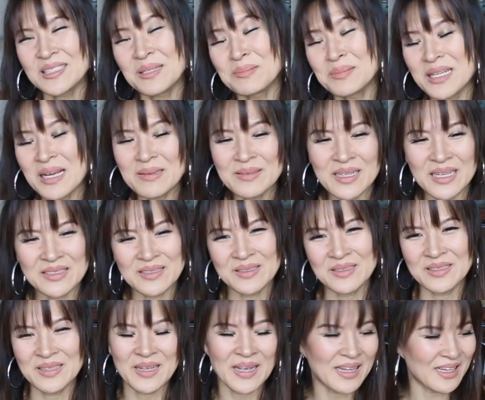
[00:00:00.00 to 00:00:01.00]
sometimes I
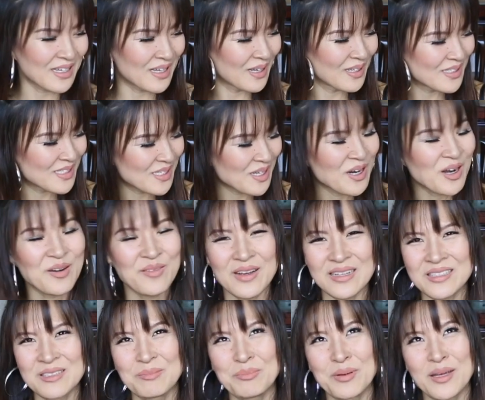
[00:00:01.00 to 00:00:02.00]
just like see her
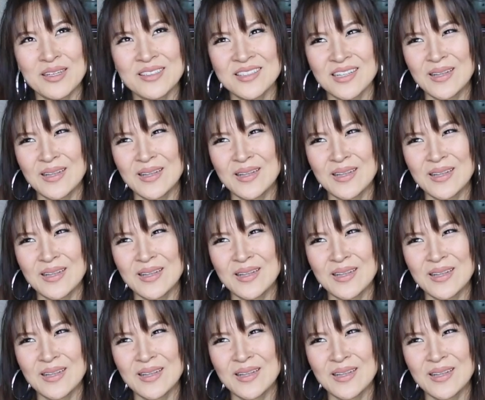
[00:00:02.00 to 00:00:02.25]
recipes